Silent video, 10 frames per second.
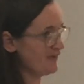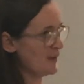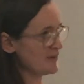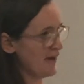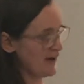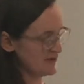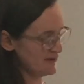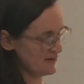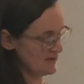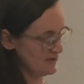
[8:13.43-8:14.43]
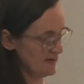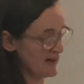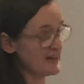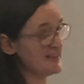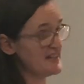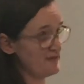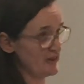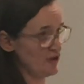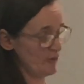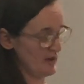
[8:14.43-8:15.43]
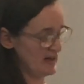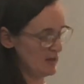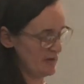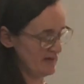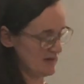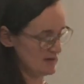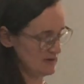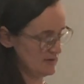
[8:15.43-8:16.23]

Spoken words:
a famous artist, and it had definitely not been him, he said.